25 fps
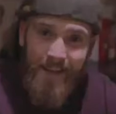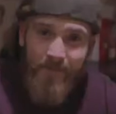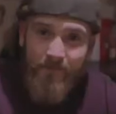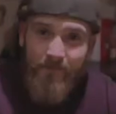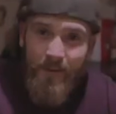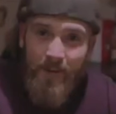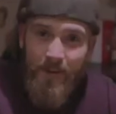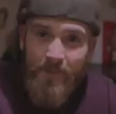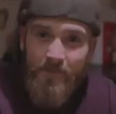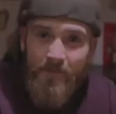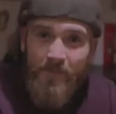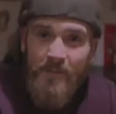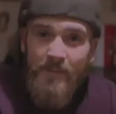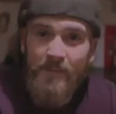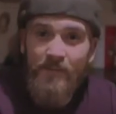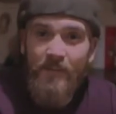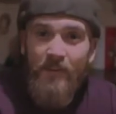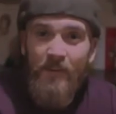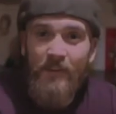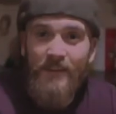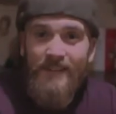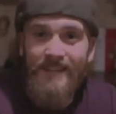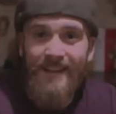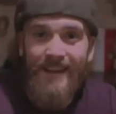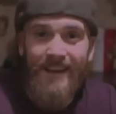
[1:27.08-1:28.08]
getting ready for his
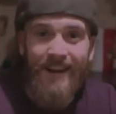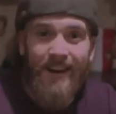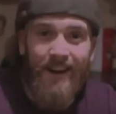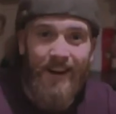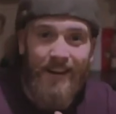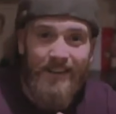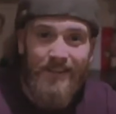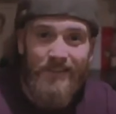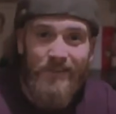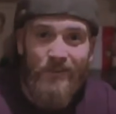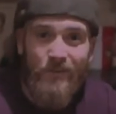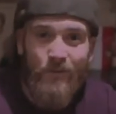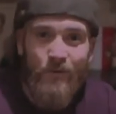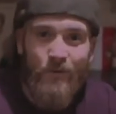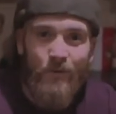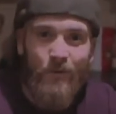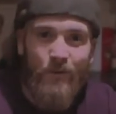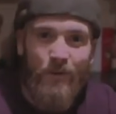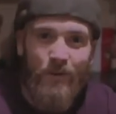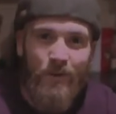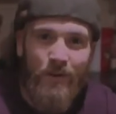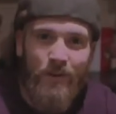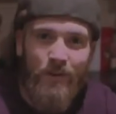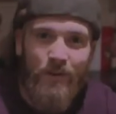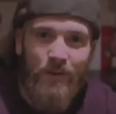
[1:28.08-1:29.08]
first day at high school.
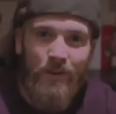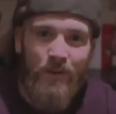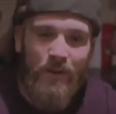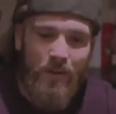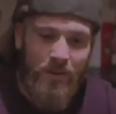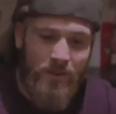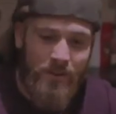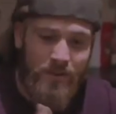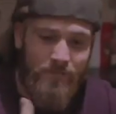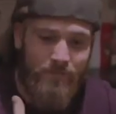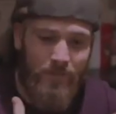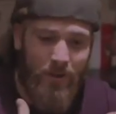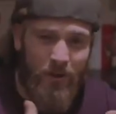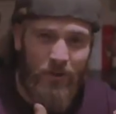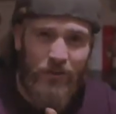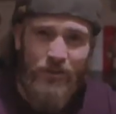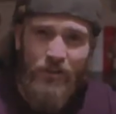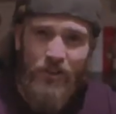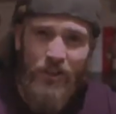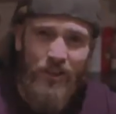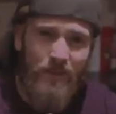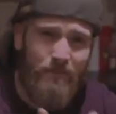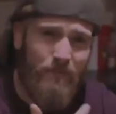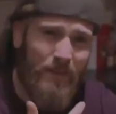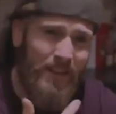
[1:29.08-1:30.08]
Smart
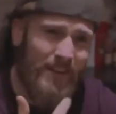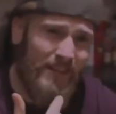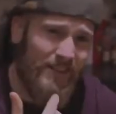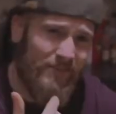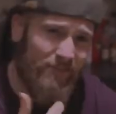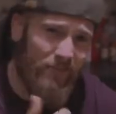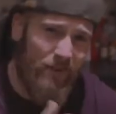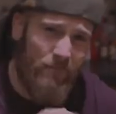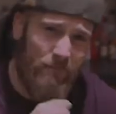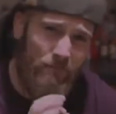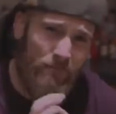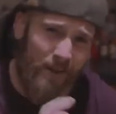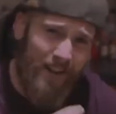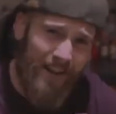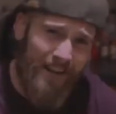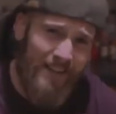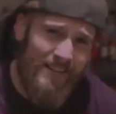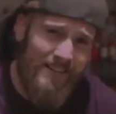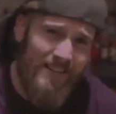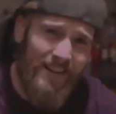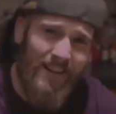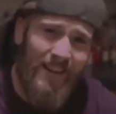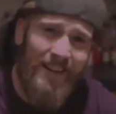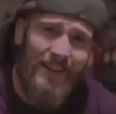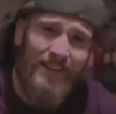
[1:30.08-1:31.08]
shirt, blazer on, black
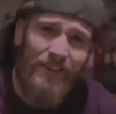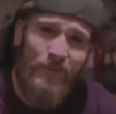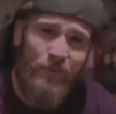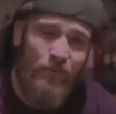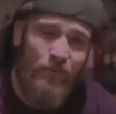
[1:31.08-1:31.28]
tie,